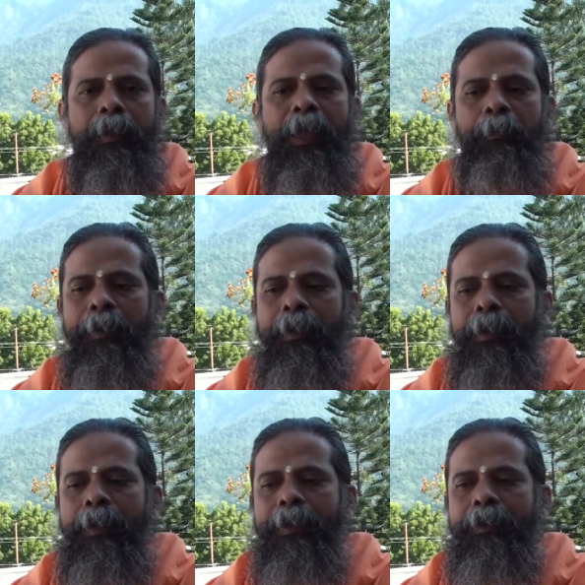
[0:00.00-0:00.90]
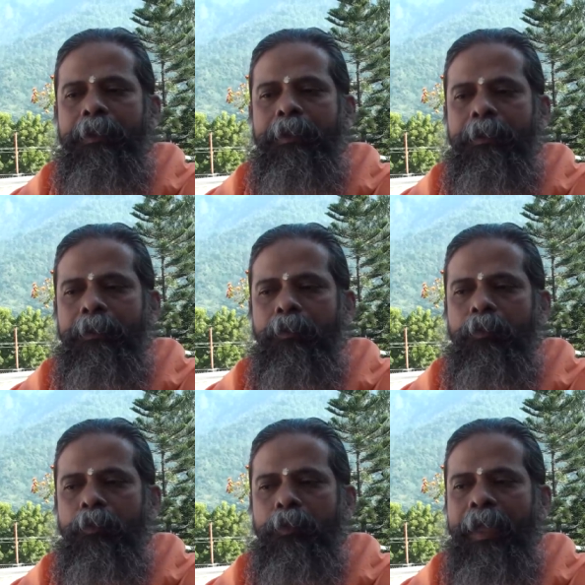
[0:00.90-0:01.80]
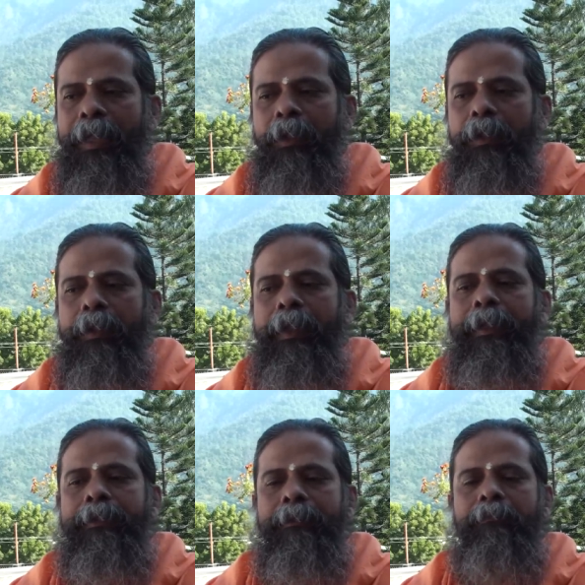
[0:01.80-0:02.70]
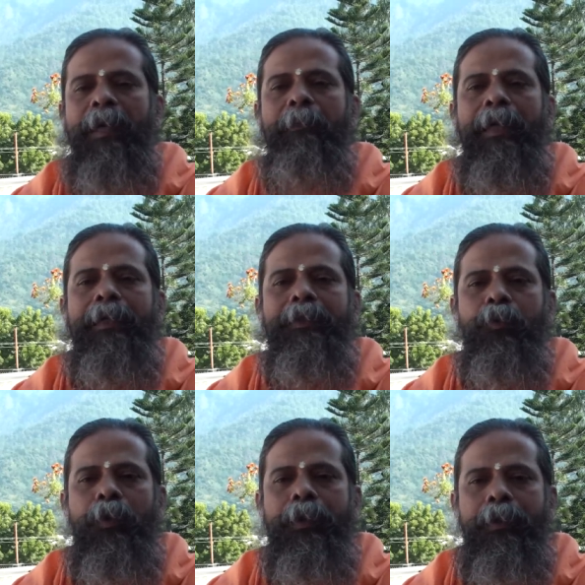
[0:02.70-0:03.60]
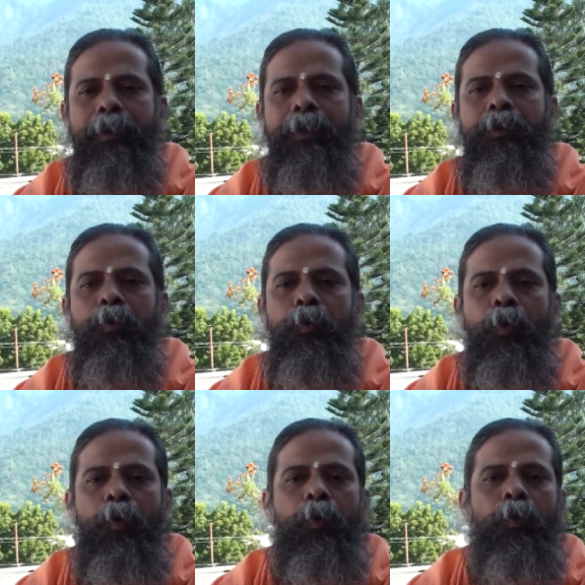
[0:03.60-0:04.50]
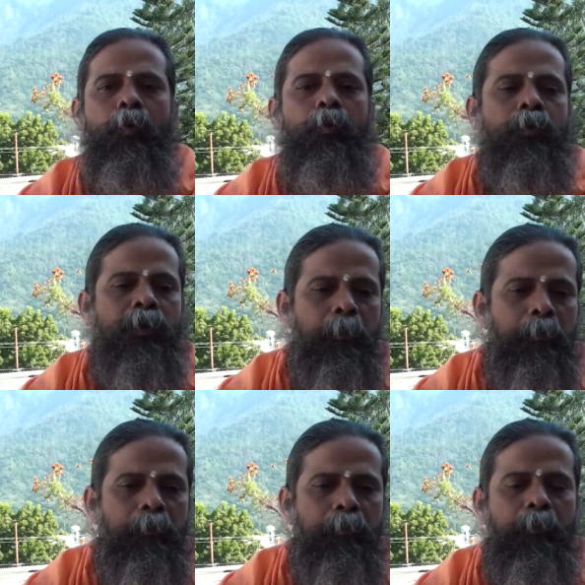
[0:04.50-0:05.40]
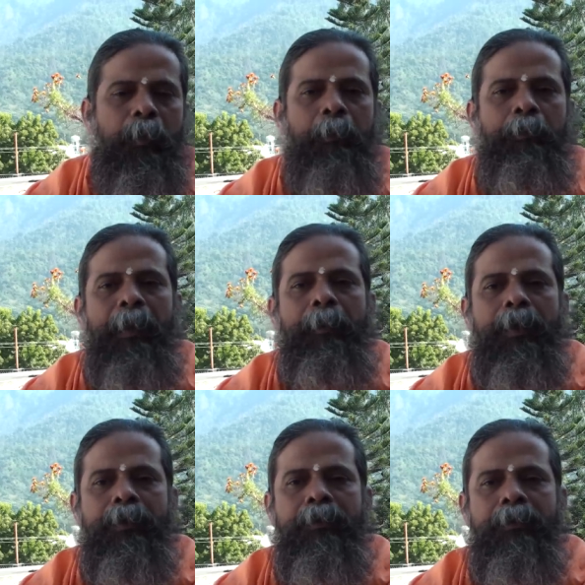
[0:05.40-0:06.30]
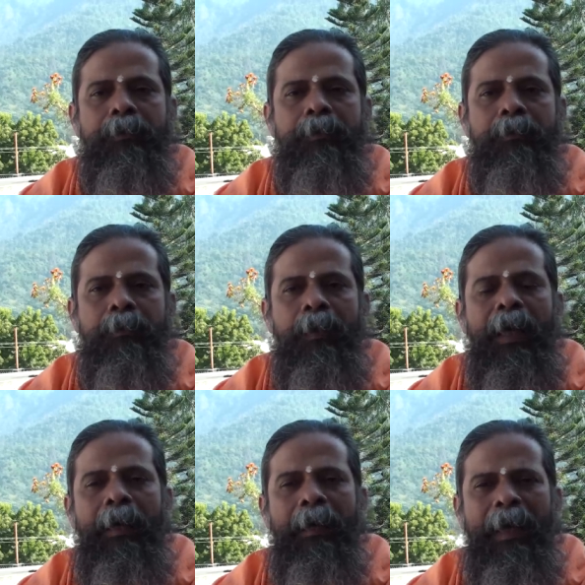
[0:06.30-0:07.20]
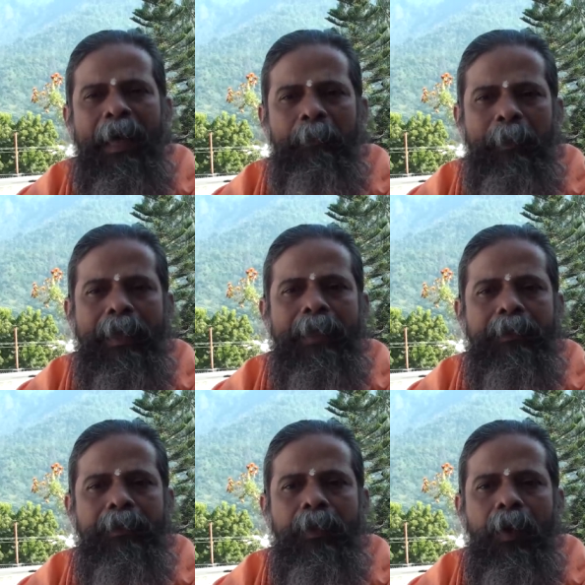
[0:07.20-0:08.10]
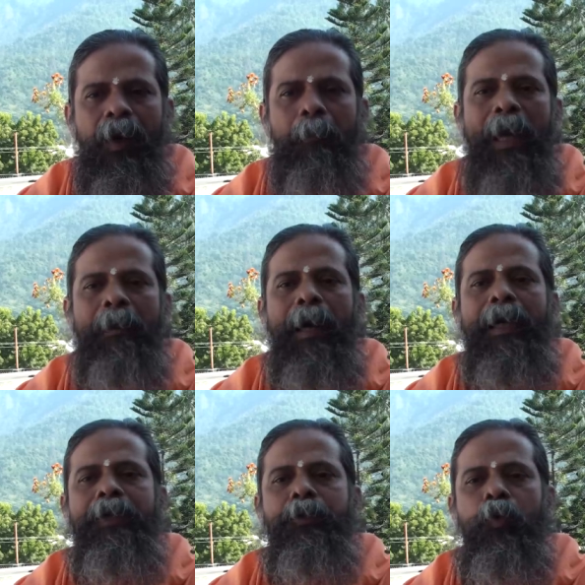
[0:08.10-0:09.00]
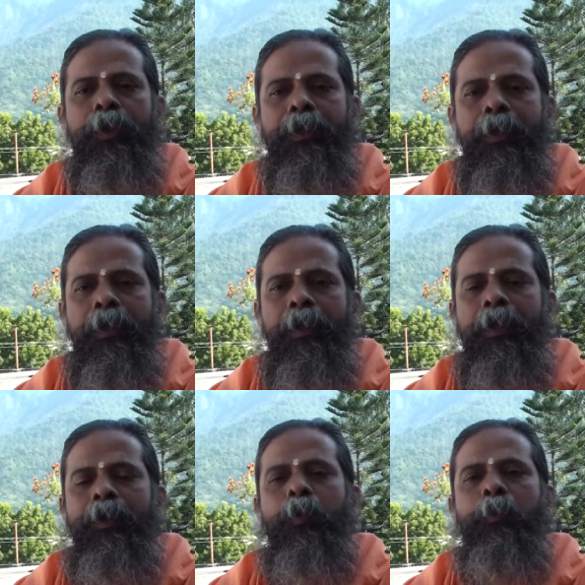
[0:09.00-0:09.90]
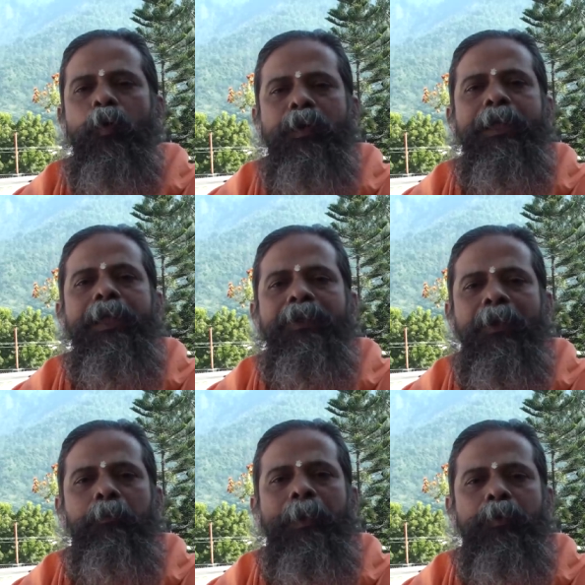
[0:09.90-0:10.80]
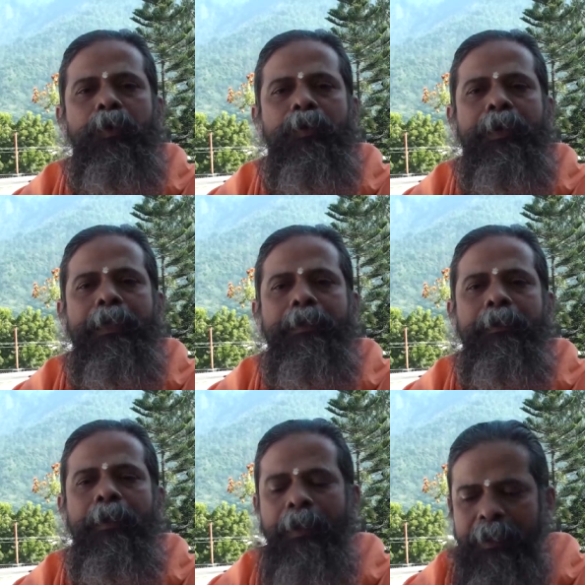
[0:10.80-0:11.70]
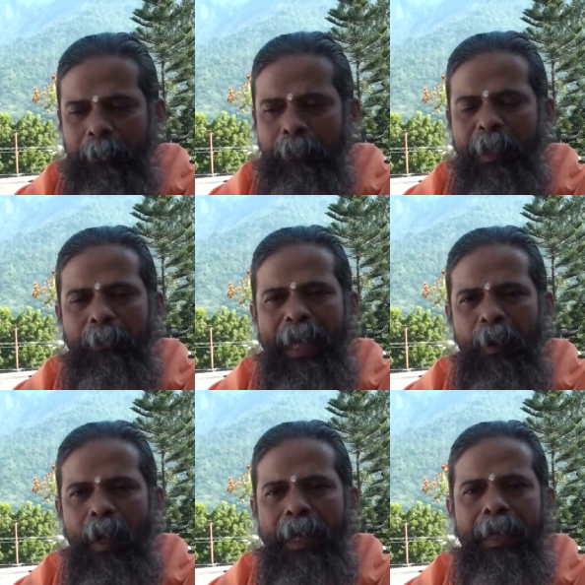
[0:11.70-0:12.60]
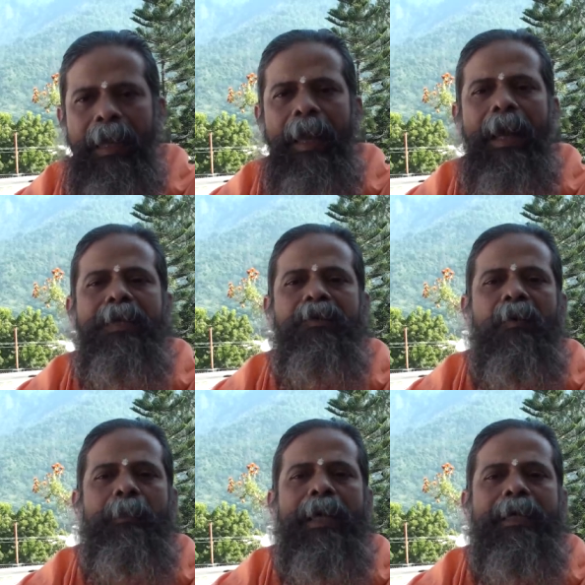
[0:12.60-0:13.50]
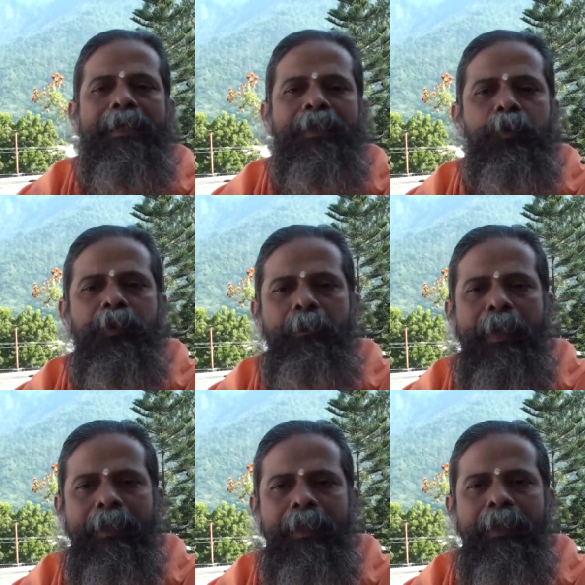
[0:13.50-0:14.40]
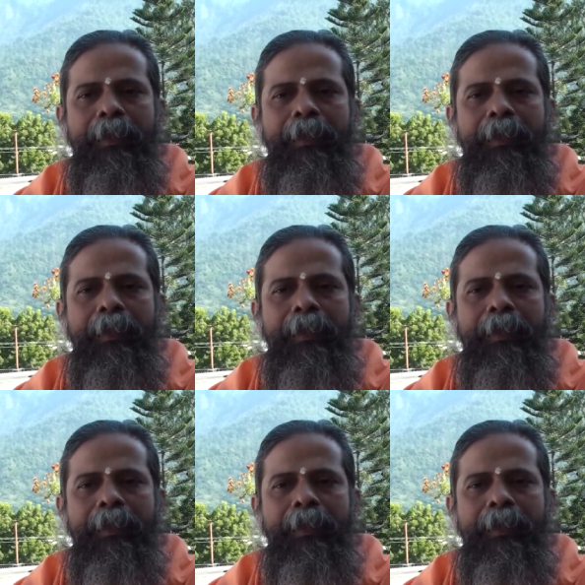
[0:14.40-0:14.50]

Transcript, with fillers: If it is that, yes, my mind is going into some previous happenings, or my mind is going into projecting some future things, simply be aware and come again into the breath.